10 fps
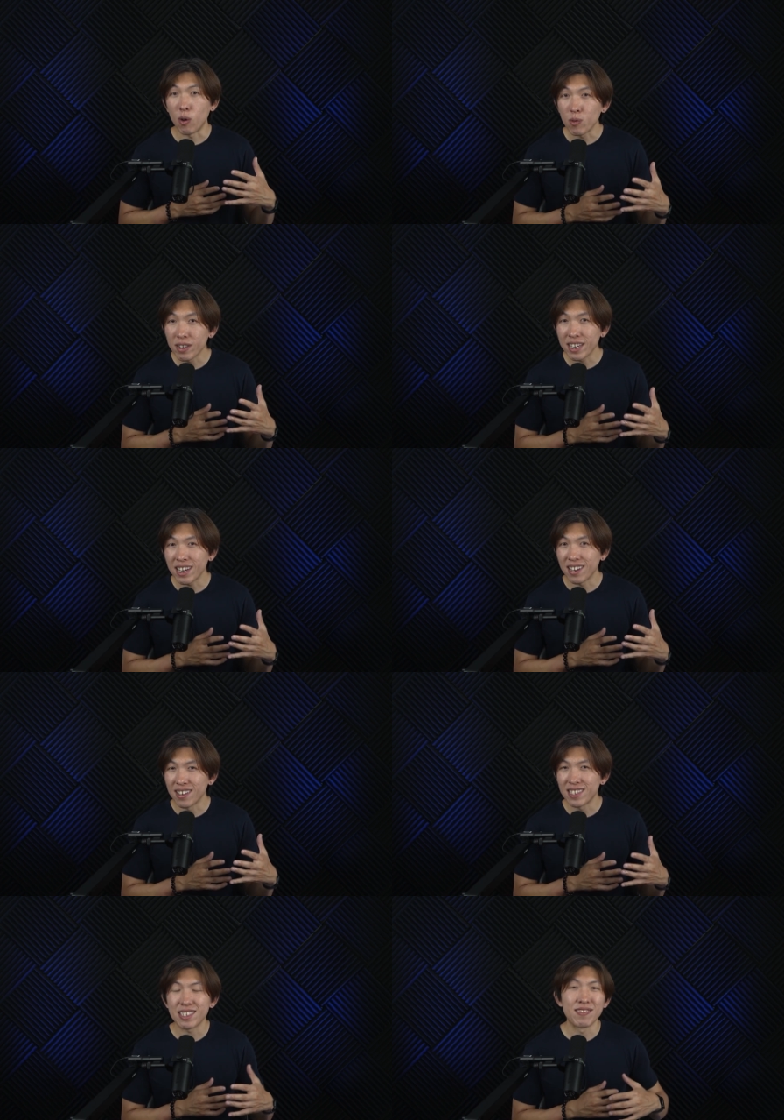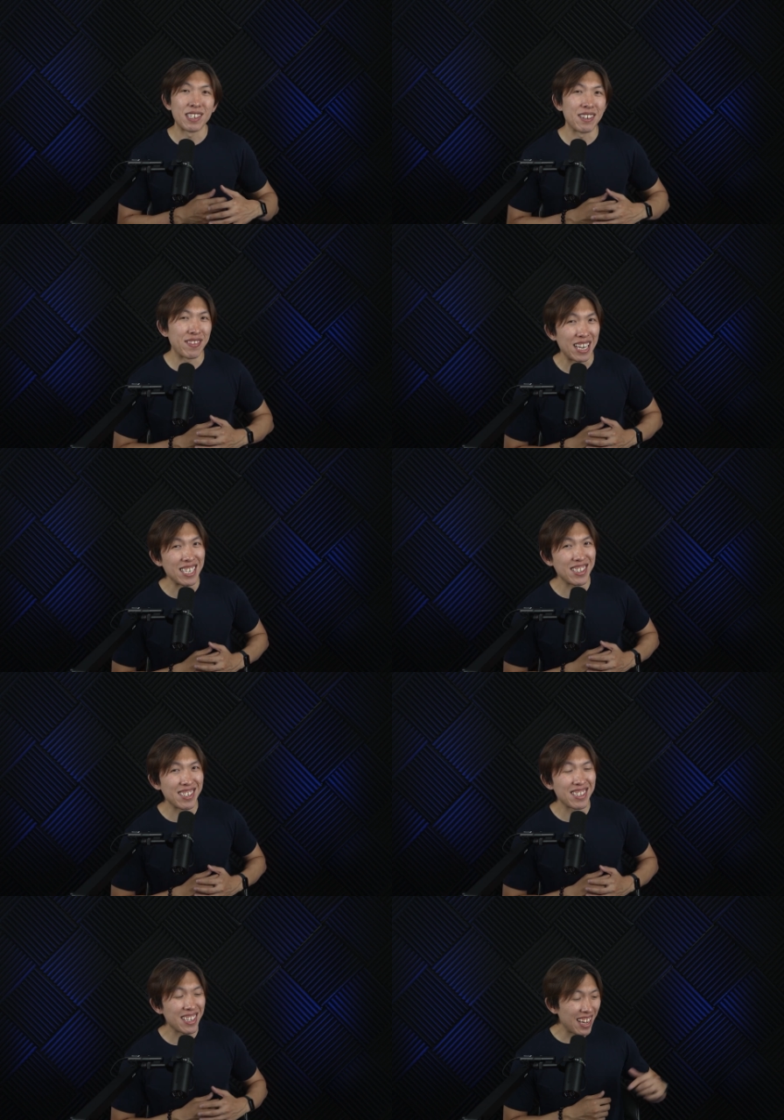only a list of
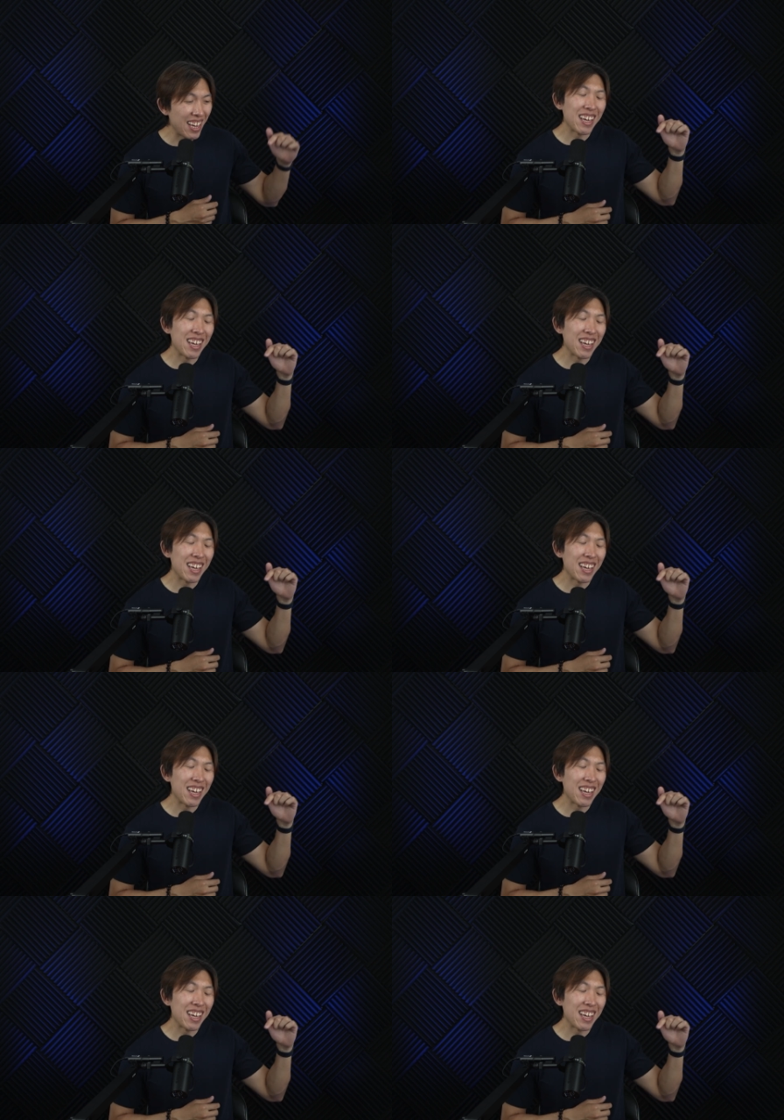certifications,